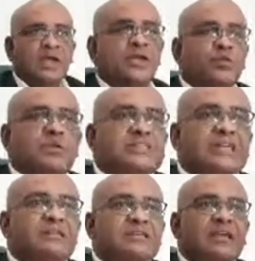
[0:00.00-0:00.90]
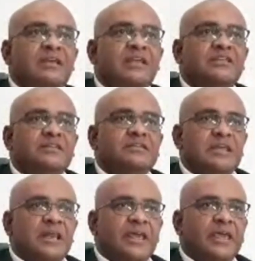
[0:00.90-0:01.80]
and it was intended to
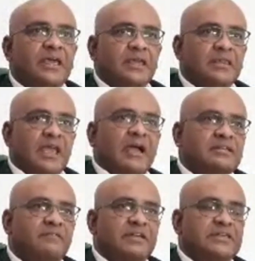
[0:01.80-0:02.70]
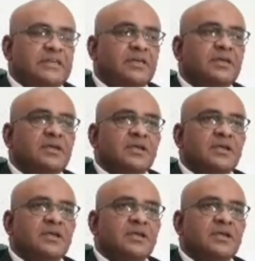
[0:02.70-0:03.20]
delay the activity.